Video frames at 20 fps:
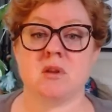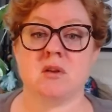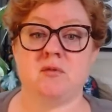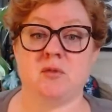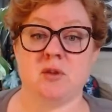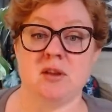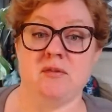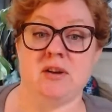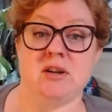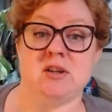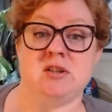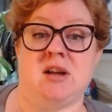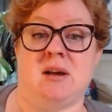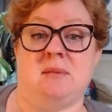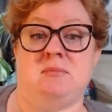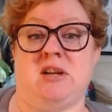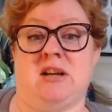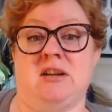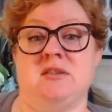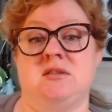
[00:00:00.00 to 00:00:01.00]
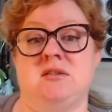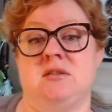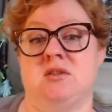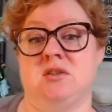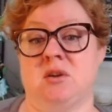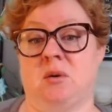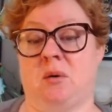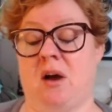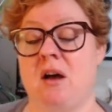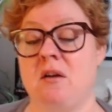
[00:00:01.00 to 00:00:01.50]
fully finished objects to
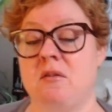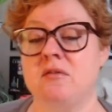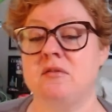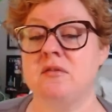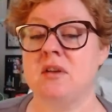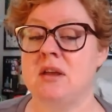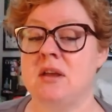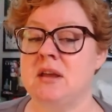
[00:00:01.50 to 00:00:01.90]
show off.